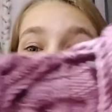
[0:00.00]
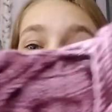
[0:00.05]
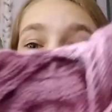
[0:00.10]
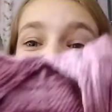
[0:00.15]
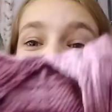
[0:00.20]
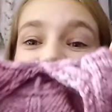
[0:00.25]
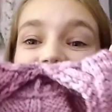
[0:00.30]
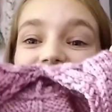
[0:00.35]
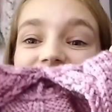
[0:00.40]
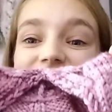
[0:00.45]
I
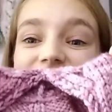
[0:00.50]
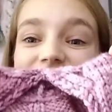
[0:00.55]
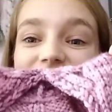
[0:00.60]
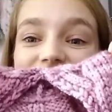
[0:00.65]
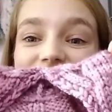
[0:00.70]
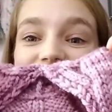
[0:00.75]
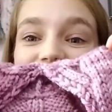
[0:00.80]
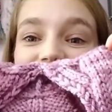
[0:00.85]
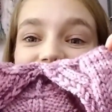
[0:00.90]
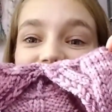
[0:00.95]
mean, this
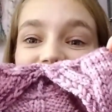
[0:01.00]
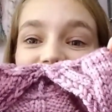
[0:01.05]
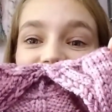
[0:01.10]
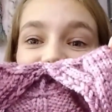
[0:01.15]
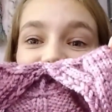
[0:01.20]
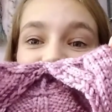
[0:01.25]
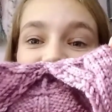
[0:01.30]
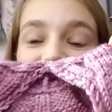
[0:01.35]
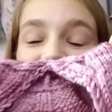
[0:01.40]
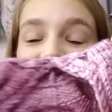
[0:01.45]
is,
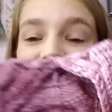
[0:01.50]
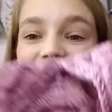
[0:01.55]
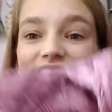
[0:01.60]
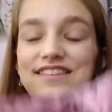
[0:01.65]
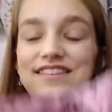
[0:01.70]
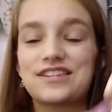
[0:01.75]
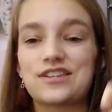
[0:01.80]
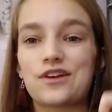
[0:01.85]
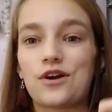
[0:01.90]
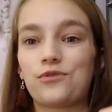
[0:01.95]
uh,
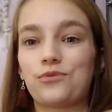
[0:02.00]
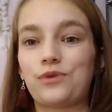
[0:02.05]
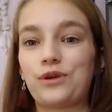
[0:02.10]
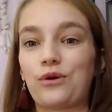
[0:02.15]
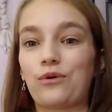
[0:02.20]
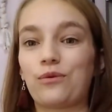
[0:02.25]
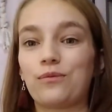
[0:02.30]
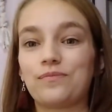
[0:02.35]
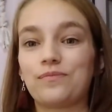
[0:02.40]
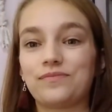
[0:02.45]
this is
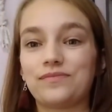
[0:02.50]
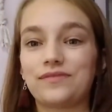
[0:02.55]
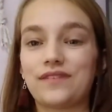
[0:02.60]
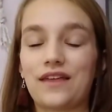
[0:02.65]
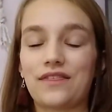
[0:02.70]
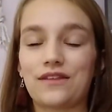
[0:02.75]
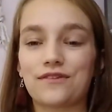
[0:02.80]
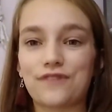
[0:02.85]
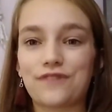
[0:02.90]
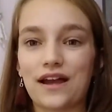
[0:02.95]
unreal.
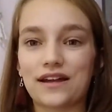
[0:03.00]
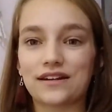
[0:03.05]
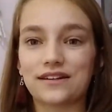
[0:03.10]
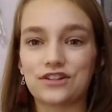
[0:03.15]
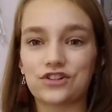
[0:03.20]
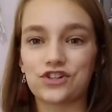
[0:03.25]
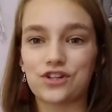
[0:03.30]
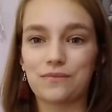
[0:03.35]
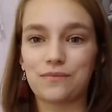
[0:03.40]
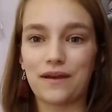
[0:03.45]
And the fact
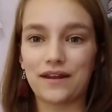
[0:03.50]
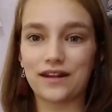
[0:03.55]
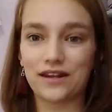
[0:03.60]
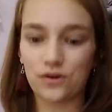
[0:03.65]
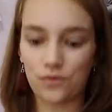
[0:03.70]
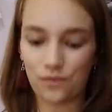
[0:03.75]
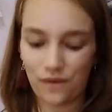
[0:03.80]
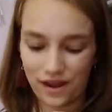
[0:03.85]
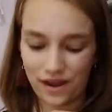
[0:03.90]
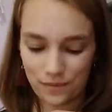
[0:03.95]
that she made it
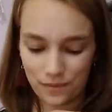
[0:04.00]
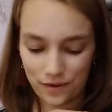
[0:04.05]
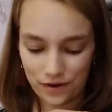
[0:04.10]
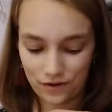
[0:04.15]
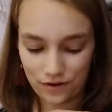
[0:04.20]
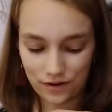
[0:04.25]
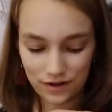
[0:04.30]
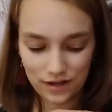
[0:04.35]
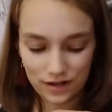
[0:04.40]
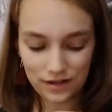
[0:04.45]
in a way
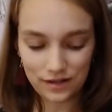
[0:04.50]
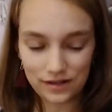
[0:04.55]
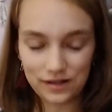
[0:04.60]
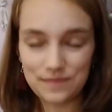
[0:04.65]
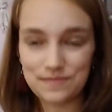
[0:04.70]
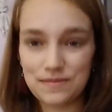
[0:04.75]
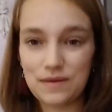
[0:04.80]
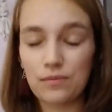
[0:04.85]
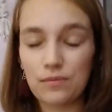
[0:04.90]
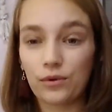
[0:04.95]
where
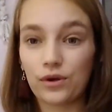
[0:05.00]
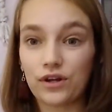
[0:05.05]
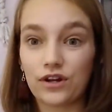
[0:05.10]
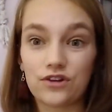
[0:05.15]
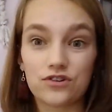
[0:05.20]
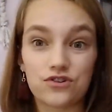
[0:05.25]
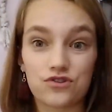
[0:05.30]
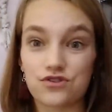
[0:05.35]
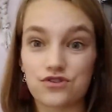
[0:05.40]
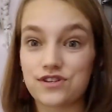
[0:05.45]
people
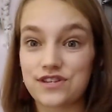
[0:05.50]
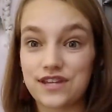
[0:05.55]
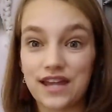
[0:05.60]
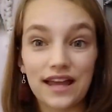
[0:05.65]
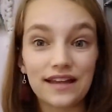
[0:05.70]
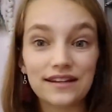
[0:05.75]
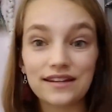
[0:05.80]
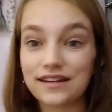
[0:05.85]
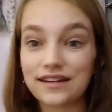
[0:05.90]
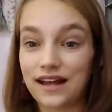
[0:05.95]
can
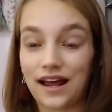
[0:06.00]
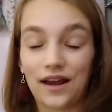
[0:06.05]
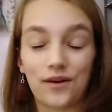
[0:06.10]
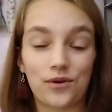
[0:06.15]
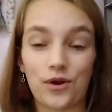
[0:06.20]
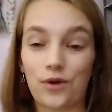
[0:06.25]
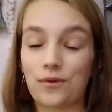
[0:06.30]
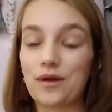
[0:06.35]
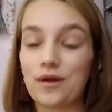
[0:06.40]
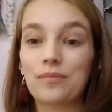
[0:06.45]
understand it, I
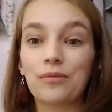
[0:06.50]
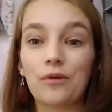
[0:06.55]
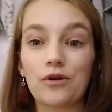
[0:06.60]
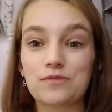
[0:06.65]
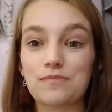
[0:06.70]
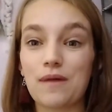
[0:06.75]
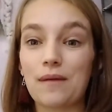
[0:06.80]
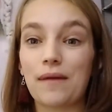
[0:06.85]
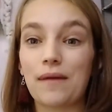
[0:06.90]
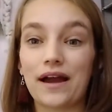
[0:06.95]
don't know, it
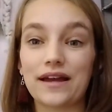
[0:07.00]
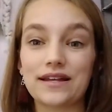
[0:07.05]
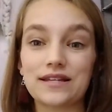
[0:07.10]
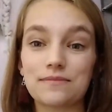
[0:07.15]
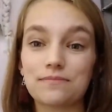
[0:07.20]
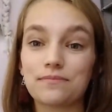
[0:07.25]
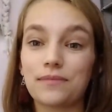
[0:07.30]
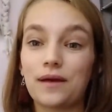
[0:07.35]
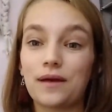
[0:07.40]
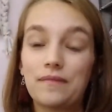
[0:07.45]
blows my
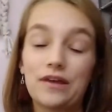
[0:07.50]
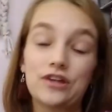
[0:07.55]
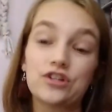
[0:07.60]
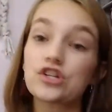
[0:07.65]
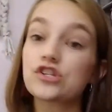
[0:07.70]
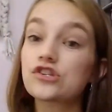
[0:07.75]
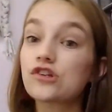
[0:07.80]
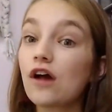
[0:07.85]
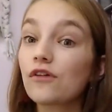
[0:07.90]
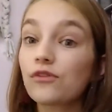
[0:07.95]
mind. But
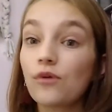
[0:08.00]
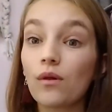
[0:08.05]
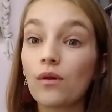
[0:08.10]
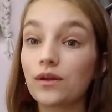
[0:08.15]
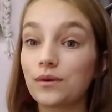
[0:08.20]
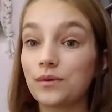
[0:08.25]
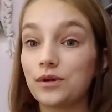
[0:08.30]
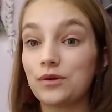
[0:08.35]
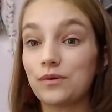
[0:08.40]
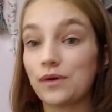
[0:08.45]
she's not the
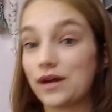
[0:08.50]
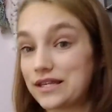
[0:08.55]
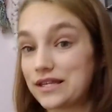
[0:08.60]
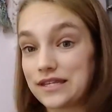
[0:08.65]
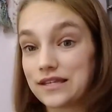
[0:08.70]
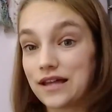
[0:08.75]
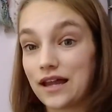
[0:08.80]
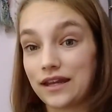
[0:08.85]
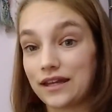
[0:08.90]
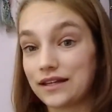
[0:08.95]
only one who
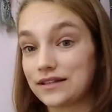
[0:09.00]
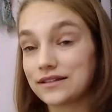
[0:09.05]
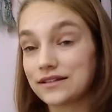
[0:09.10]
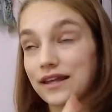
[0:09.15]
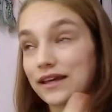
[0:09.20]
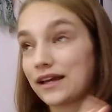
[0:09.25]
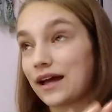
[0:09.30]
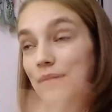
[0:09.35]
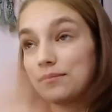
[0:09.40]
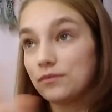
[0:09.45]
has done it.
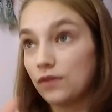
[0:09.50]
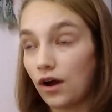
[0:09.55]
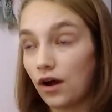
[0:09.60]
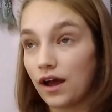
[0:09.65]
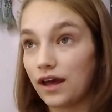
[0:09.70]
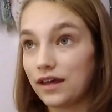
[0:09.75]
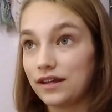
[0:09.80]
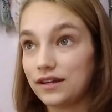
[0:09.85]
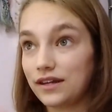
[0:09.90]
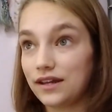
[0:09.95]
Like, I'm
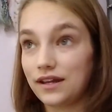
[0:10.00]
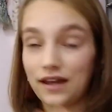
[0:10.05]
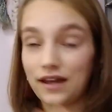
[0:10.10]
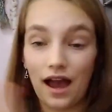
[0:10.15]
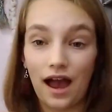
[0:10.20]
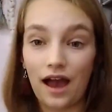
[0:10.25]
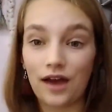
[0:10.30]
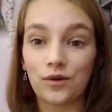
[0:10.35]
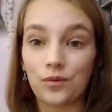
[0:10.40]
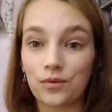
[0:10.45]
not,
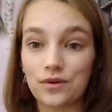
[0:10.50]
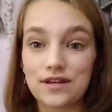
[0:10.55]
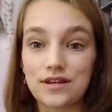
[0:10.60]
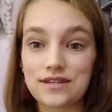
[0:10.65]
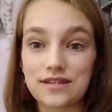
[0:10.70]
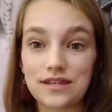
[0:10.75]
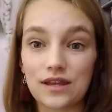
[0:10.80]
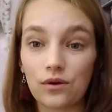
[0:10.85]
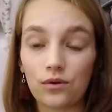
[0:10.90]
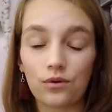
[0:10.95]
I don't want to
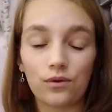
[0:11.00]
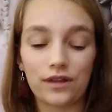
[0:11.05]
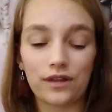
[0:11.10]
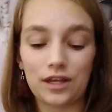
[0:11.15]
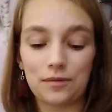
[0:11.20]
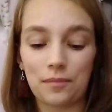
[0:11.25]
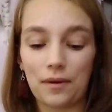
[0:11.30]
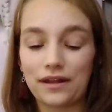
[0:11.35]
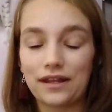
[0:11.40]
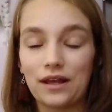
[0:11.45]
single
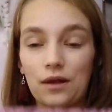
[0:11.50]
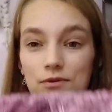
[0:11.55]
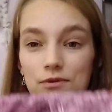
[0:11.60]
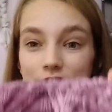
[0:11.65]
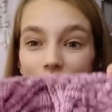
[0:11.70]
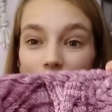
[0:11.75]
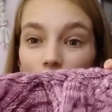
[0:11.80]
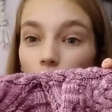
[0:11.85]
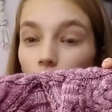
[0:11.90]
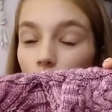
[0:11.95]
anybody
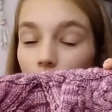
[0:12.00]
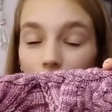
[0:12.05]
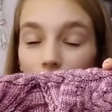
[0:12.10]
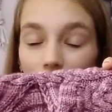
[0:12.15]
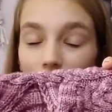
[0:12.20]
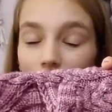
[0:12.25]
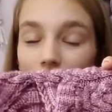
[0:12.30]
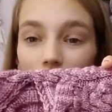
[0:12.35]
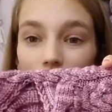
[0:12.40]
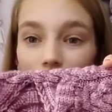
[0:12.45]
else out,
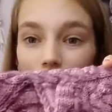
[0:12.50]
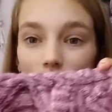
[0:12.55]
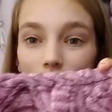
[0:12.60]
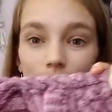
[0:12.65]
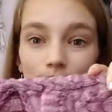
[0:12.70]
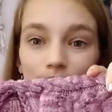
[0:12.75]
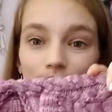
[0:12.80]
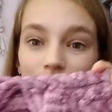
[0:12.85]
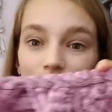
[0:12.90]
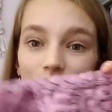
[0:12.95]
but,
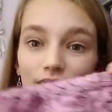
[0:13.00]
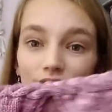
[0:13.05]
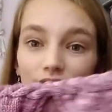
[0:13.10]
um,